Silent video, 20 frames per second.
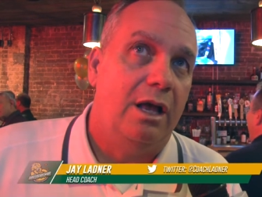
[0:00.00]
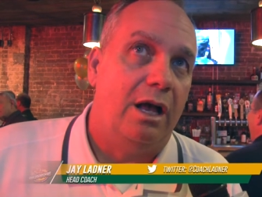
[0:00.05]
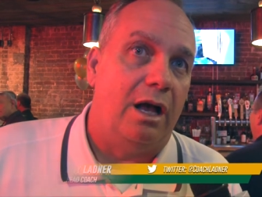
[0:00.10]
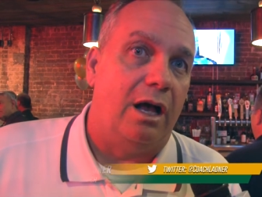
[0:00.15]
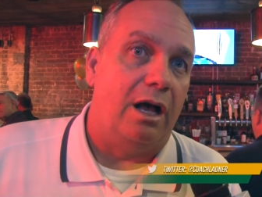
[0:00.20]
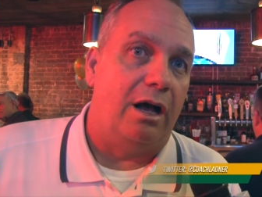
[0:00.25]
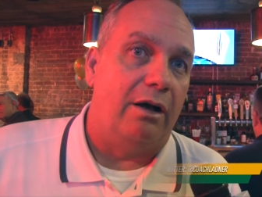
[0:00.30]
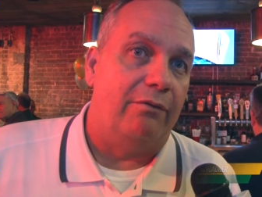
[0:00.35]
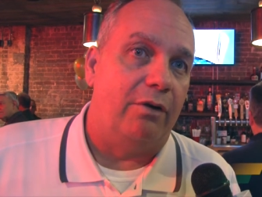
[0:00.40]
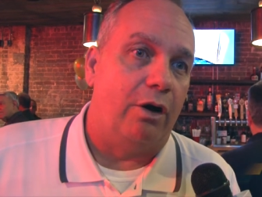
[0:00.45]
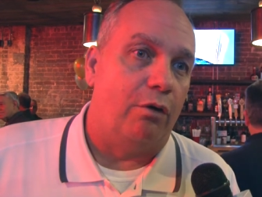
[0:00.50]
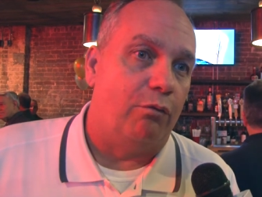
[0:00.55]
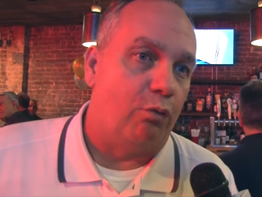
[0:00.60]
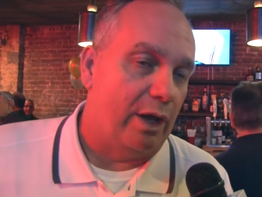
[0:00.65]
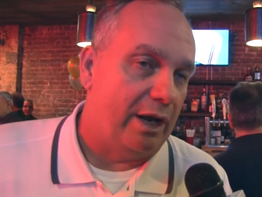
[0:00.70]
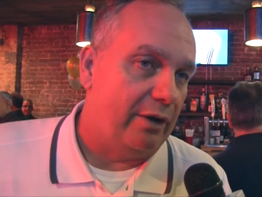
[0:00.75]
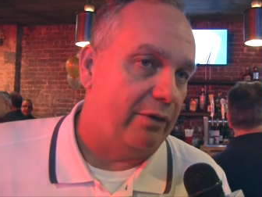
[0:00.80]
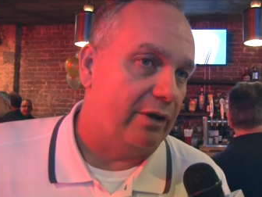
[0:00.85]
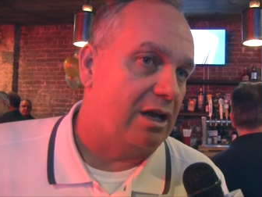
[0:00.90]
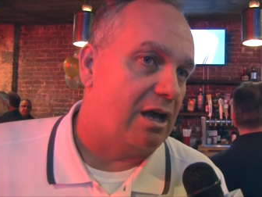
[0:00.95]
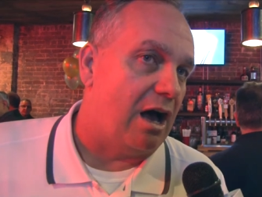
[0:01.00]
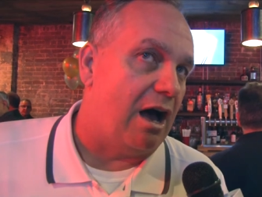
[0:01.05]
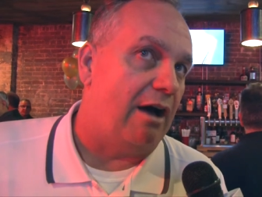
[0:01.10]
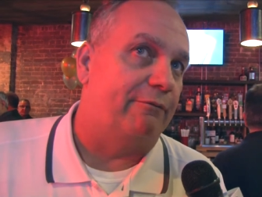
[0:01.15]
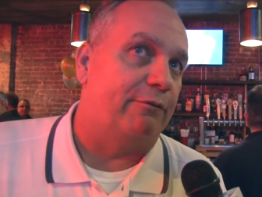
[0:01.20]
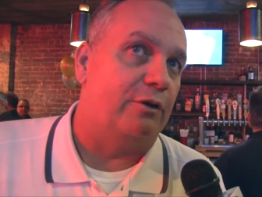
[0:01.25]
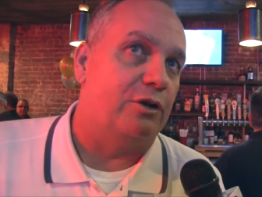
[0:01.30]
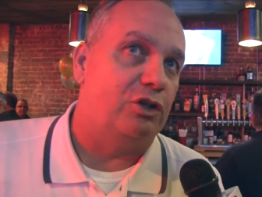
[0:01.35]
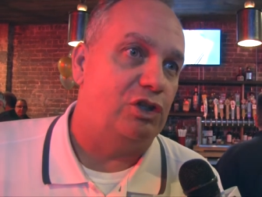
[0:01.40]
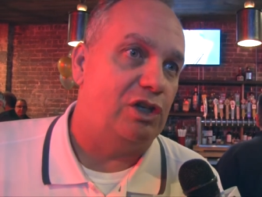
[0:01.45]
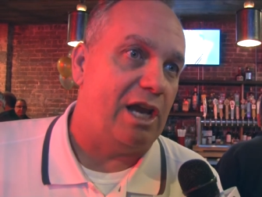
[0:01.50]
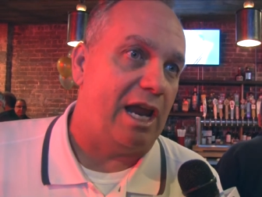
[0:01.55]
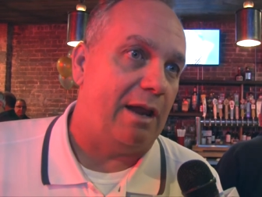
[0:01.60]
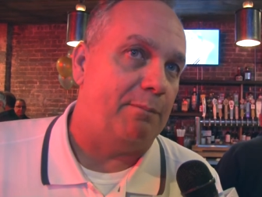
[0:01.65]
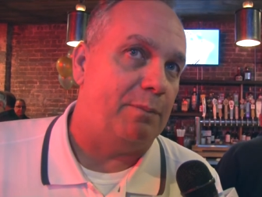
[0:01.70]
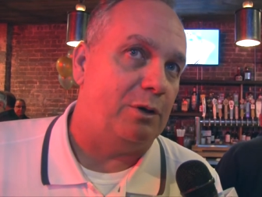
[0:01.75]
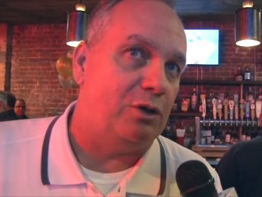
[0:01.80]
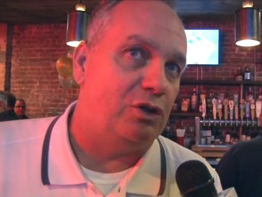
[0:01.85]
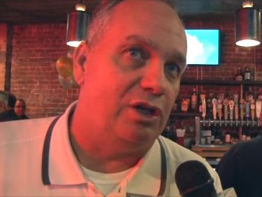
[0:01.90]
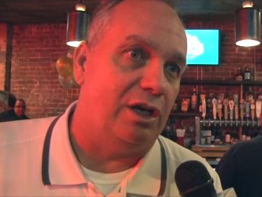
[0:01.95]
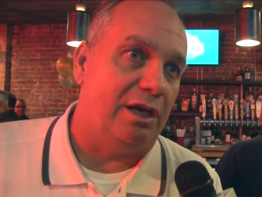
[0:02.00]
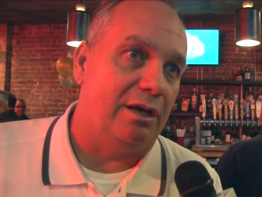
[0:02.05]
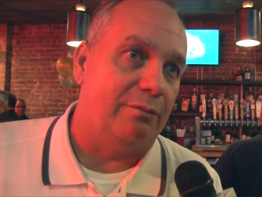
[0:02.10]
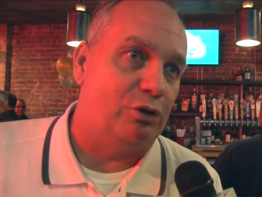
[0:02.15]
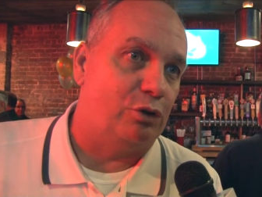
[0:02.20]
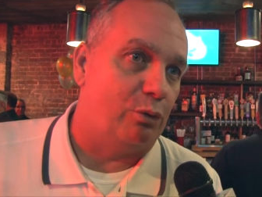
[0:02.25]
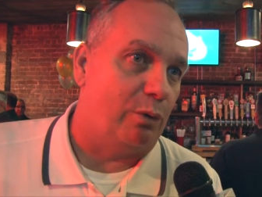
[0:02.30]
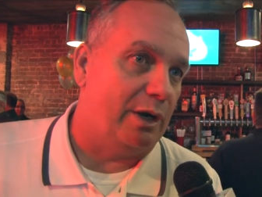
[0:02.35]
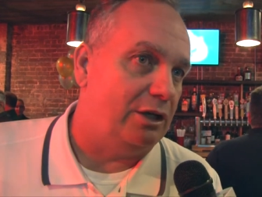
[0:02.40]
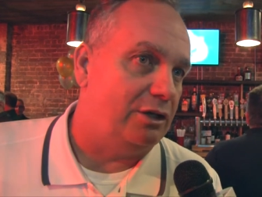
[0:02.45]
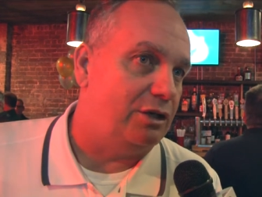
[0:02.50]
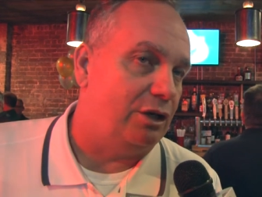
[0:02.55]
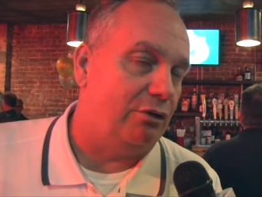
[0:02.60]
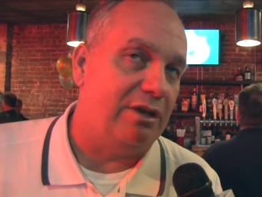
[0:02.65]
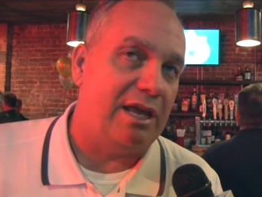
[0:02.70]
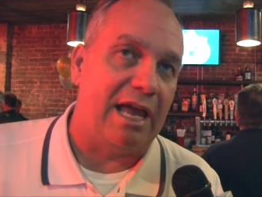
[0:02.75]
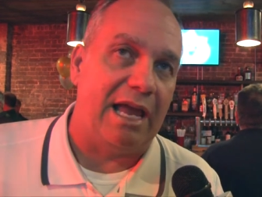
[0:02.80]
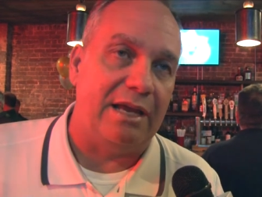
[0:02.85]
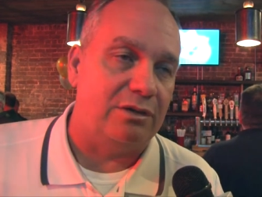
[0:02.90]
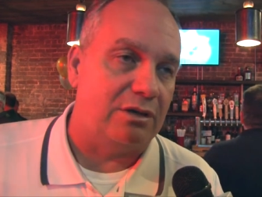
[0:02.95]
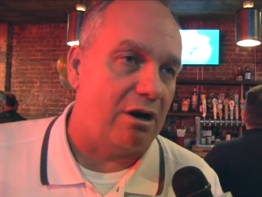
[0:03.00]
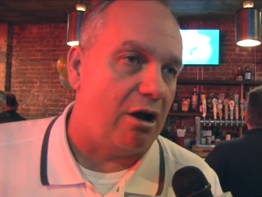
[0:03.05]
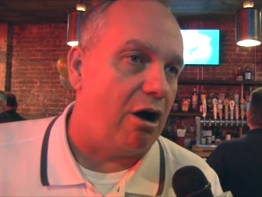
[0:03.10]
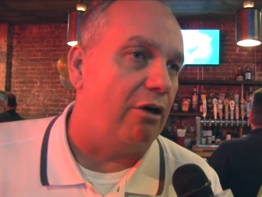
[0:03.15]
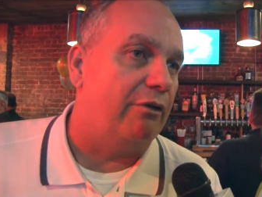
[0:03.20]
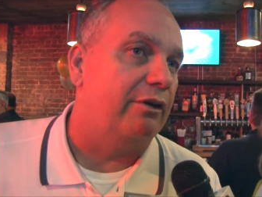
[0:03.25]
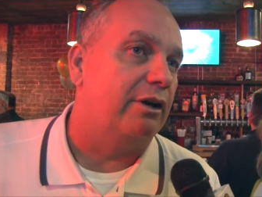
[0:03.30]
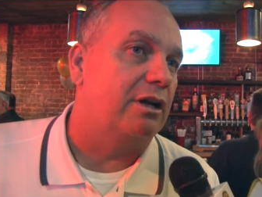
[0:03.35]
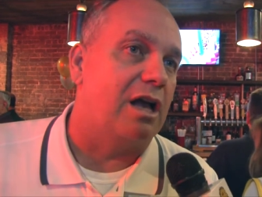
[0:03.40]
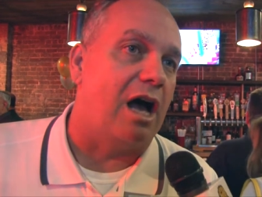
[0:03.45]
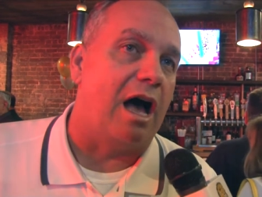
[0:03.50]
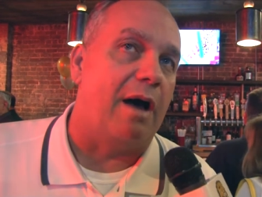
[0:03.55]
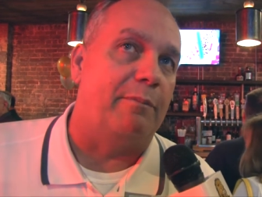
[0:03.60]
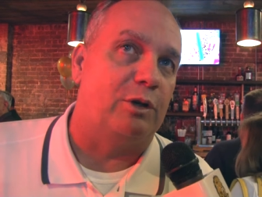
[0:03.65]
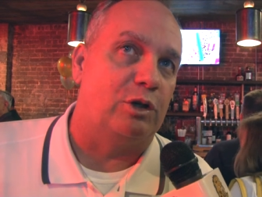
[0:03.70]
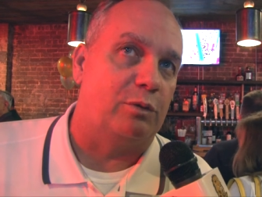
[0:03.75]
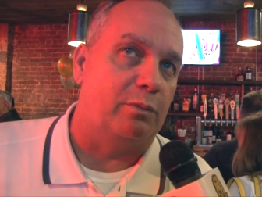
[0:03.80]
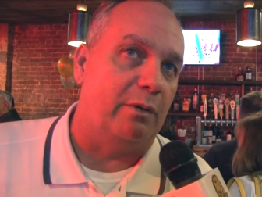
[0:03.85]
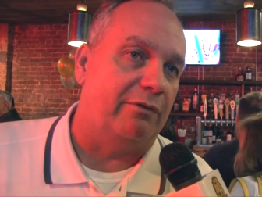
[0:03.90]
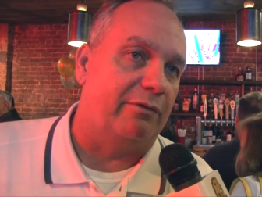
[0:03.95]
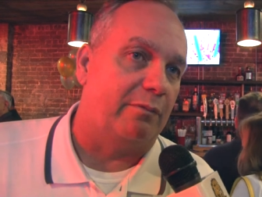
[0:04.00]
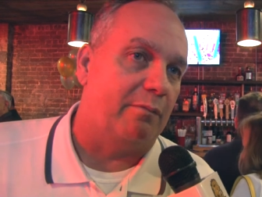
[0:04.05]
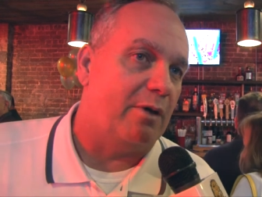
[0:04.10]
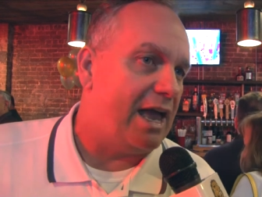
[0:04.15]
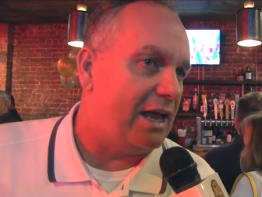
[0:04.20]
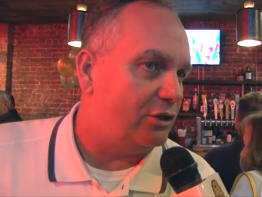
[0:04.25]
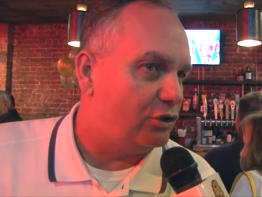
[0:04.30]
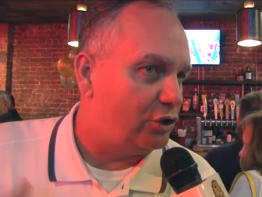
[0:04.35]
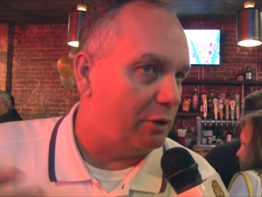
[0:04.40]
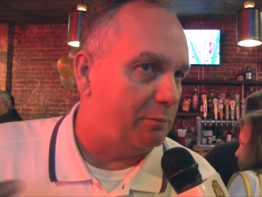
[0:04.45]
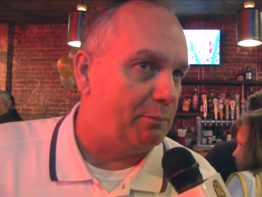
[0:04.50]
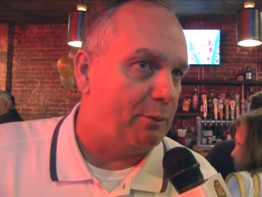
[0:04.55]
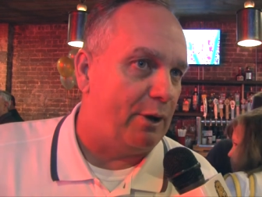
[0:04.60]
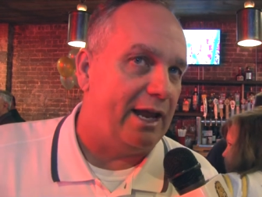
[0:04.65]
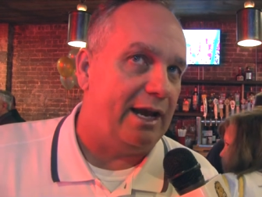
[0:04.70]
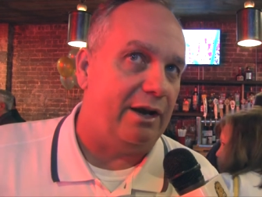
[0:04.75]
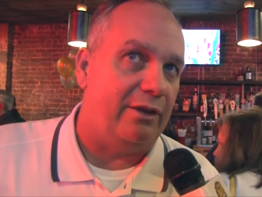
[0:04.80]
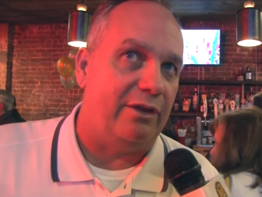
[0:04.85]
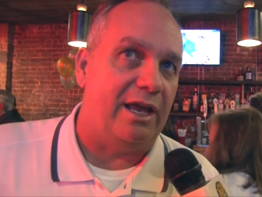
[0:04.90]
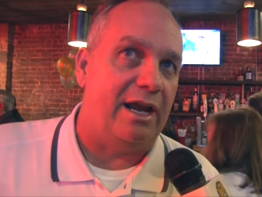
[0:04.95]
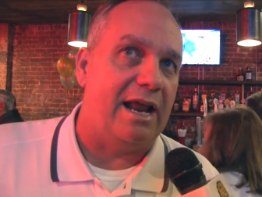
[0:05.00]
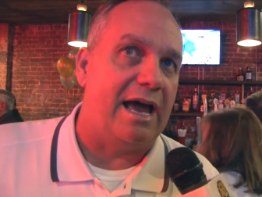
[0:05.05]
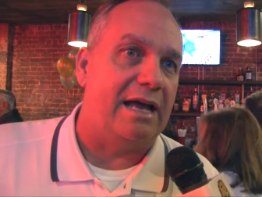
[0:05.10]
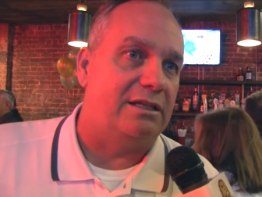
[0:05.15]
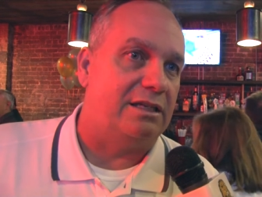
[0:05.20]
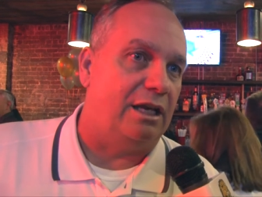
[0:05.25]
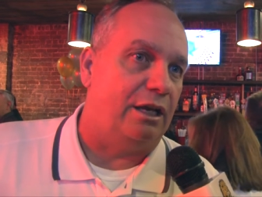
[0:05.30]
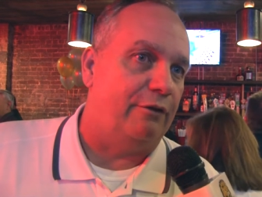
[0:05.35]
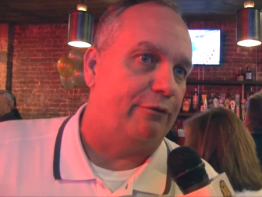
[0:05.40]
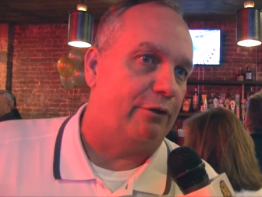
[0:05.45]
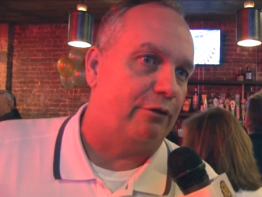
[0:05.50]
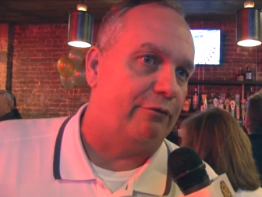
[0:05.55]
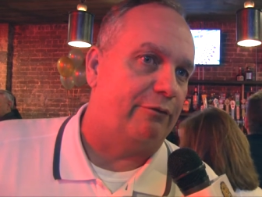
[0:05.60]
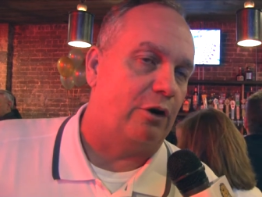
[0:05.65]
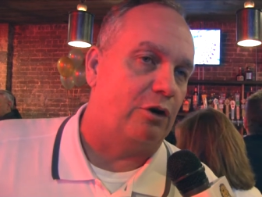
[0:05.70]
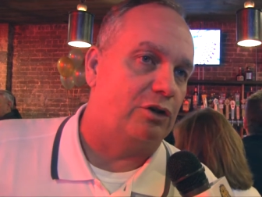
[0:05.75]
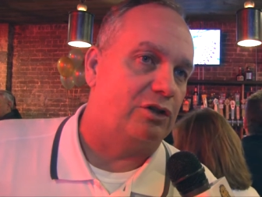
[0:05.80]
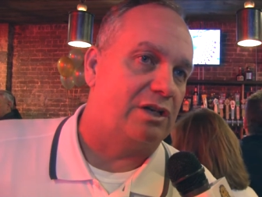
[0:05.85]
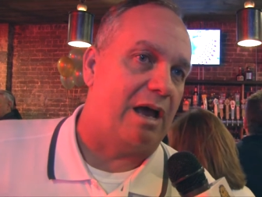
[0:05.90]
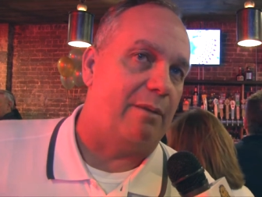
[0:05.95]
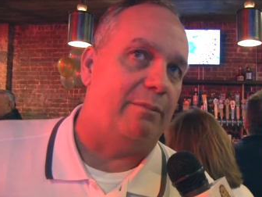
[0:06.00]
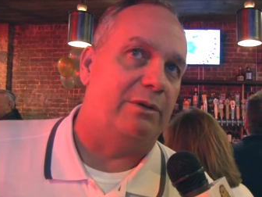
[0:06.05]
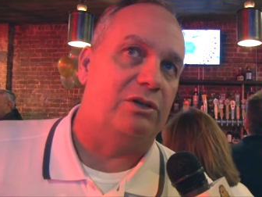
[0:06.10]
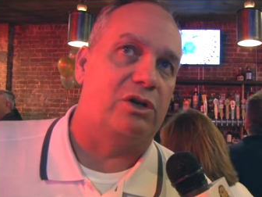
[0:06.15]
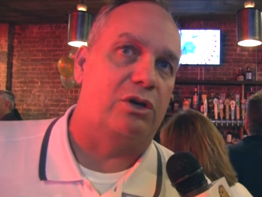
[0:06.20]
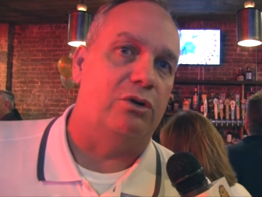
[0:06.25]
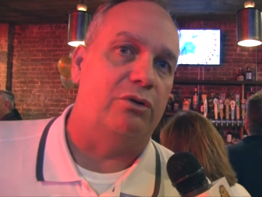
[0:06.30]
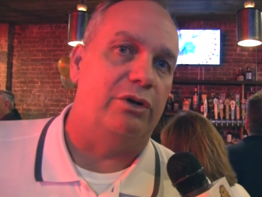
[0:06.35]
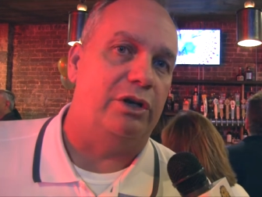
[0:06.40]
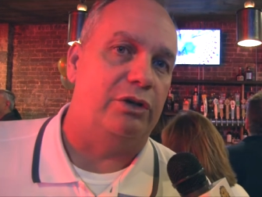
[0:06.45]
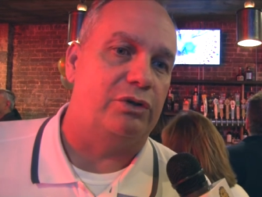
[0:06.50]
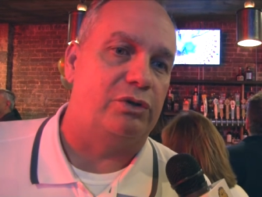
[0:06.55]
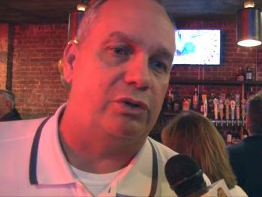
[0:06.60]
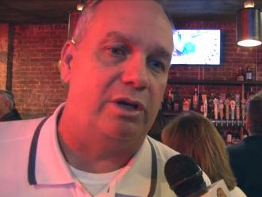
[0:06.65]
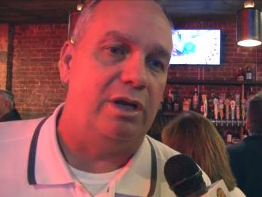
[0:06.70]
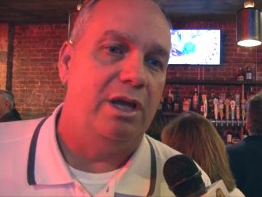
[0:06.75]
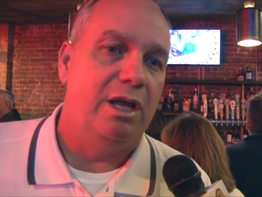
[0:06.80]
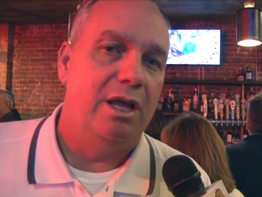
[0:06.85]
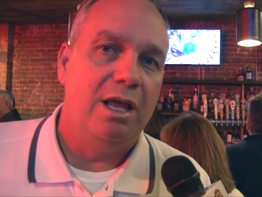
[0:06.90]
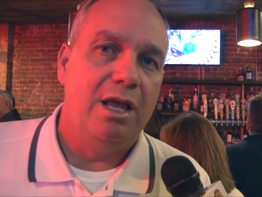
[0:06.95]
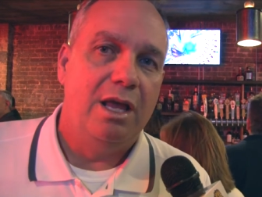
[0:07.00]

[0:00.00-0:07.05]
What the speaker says: of winning the conference championship, 22 games, and all the accomplishment from last year playing in the NIT for the first time in school history.